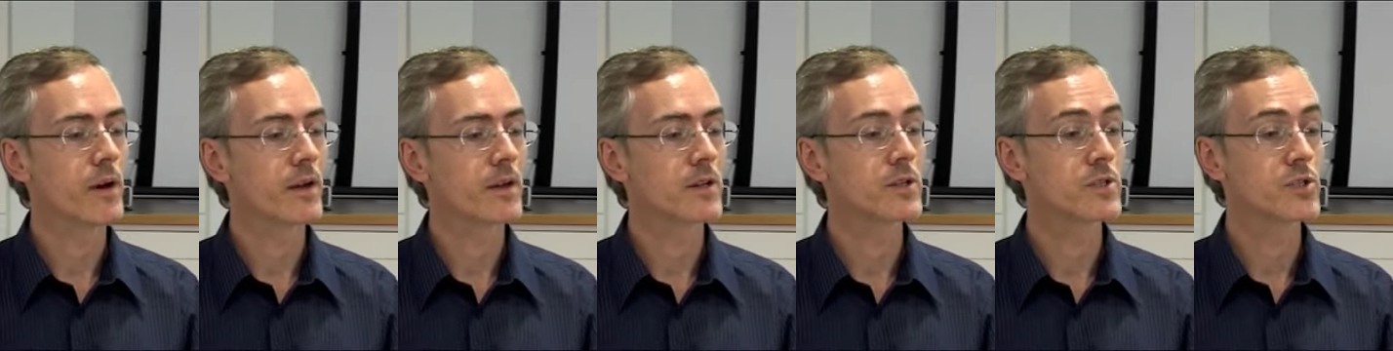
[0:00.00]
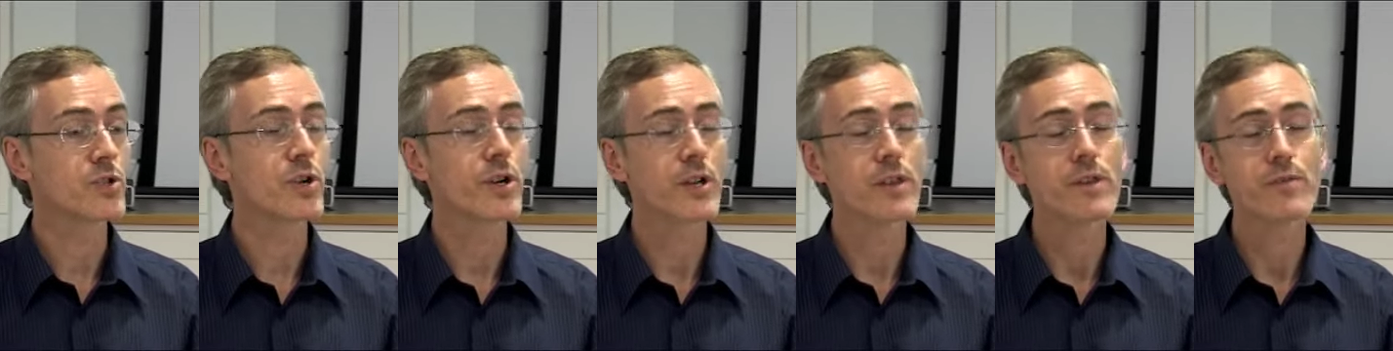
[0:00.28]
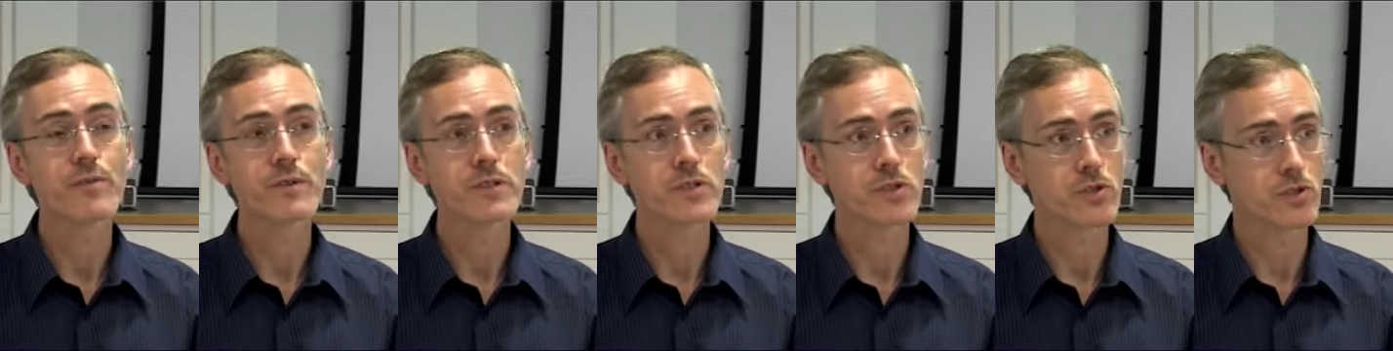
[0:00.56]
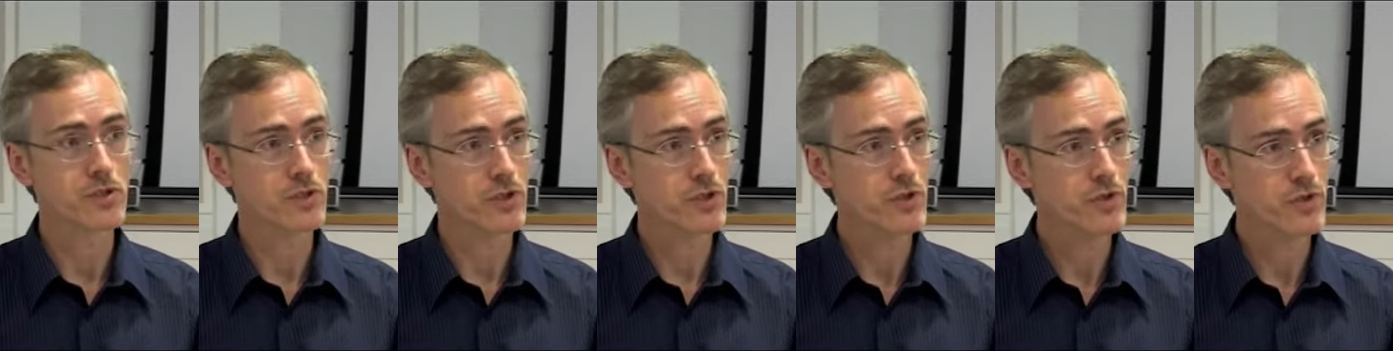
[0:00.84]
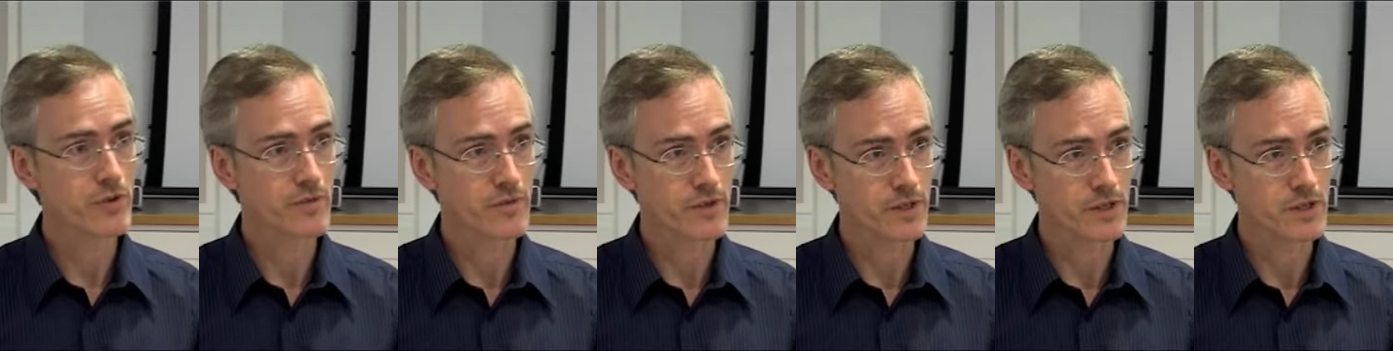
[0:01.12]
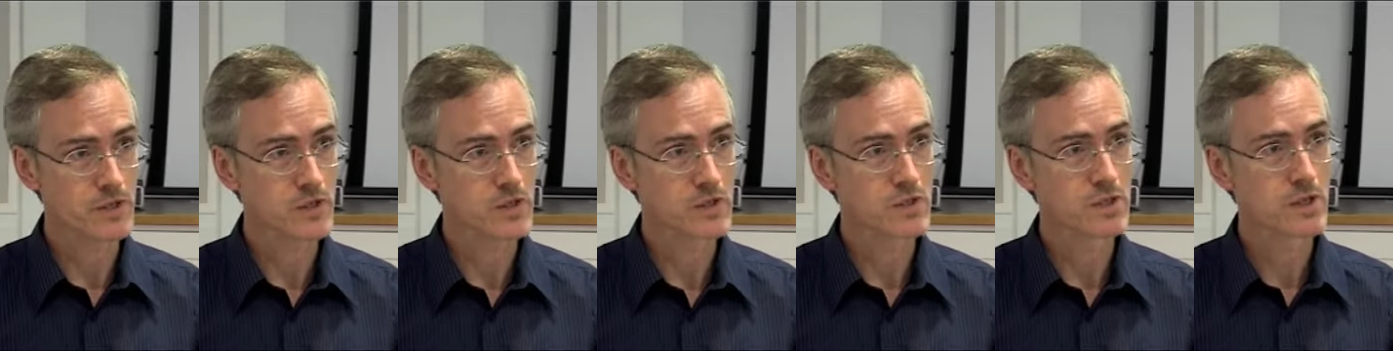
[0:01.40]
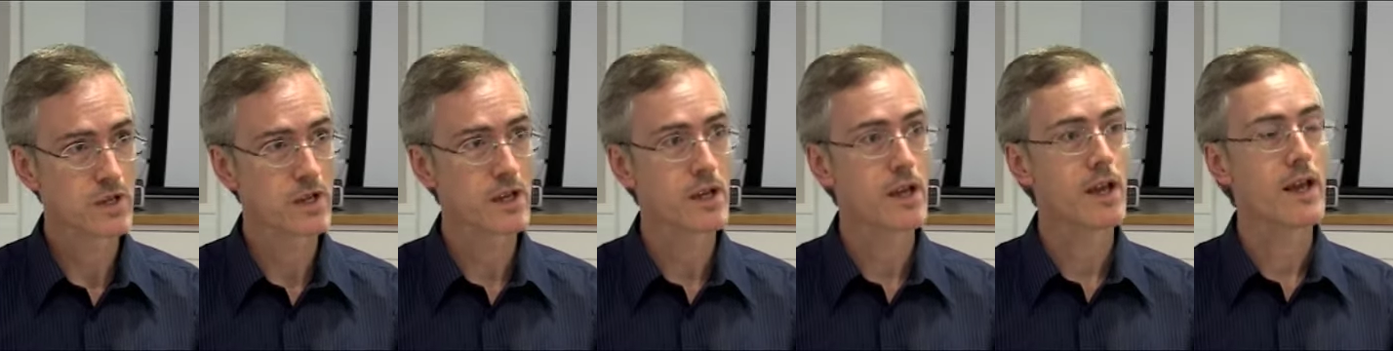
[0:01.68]
concerning the physical universe.
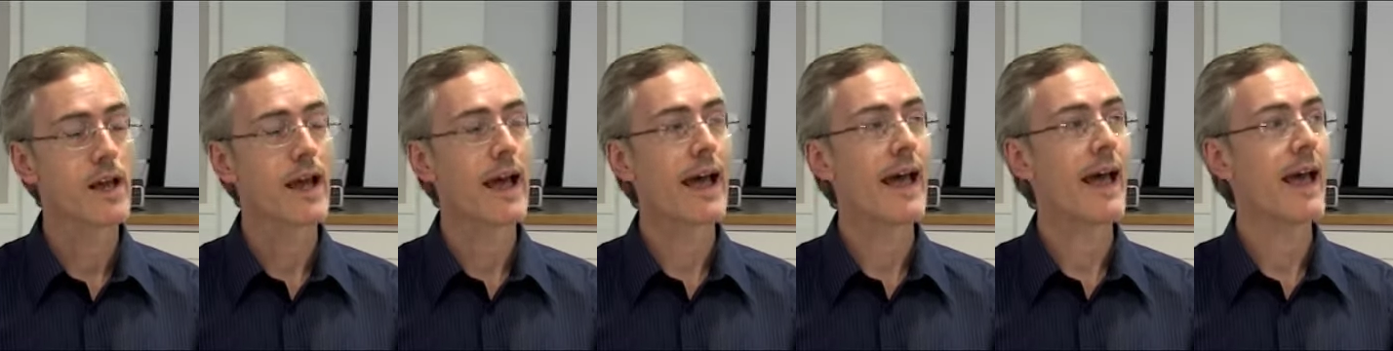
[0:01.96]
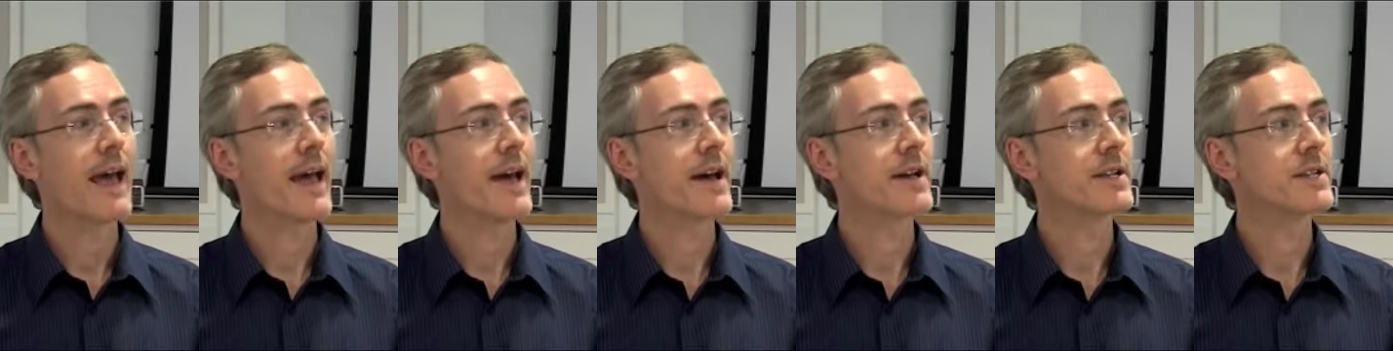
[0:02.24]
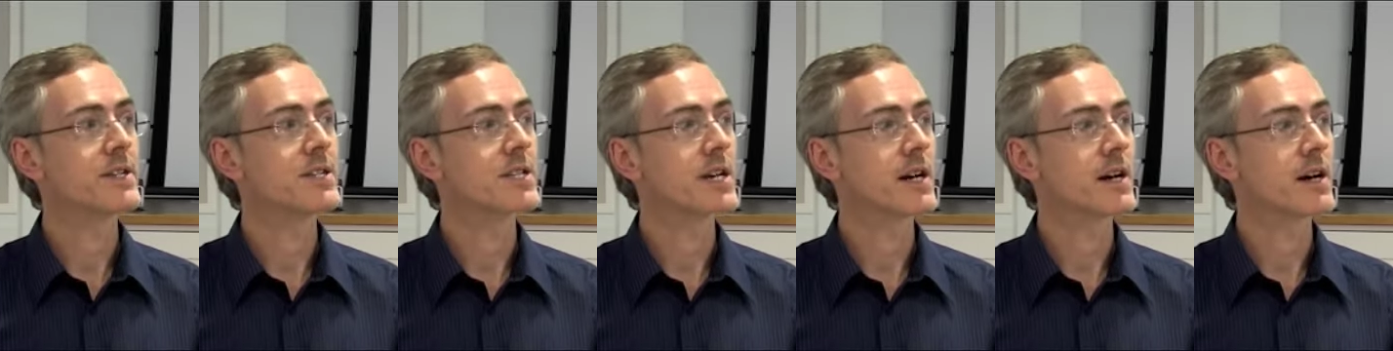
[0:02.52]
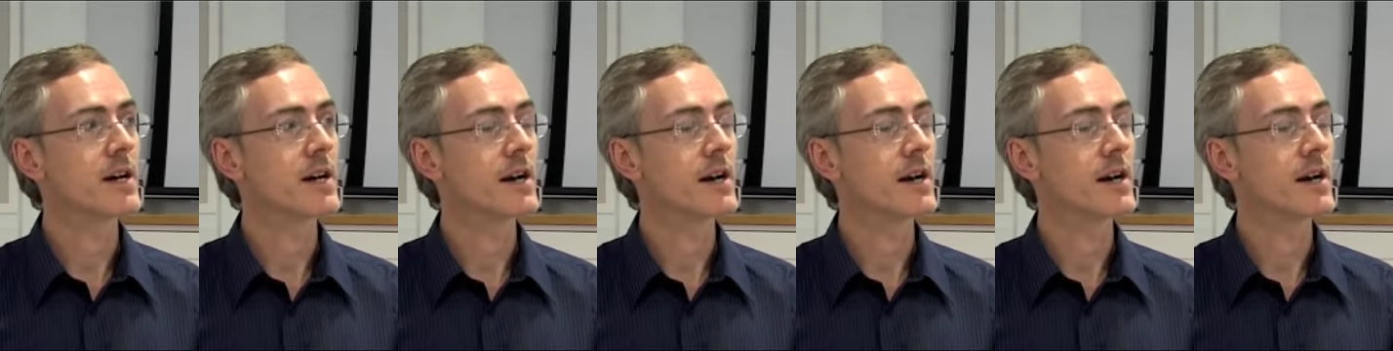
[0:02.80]
And